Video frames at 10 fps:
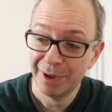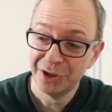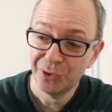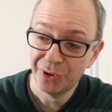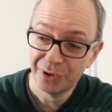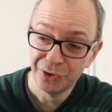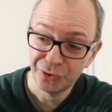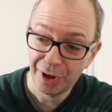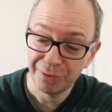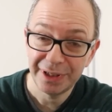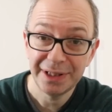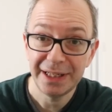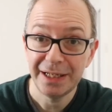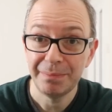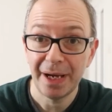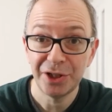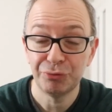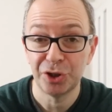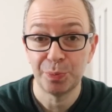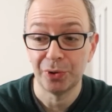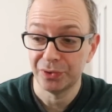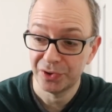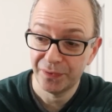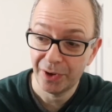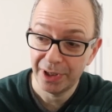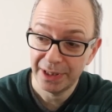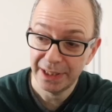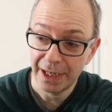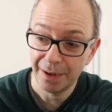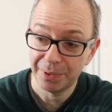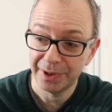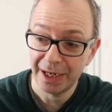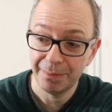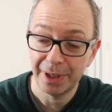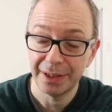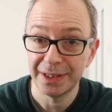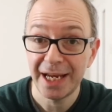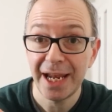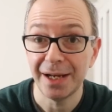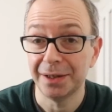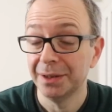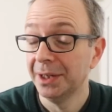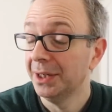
When you're controlling the bass response via the up and down buttons here,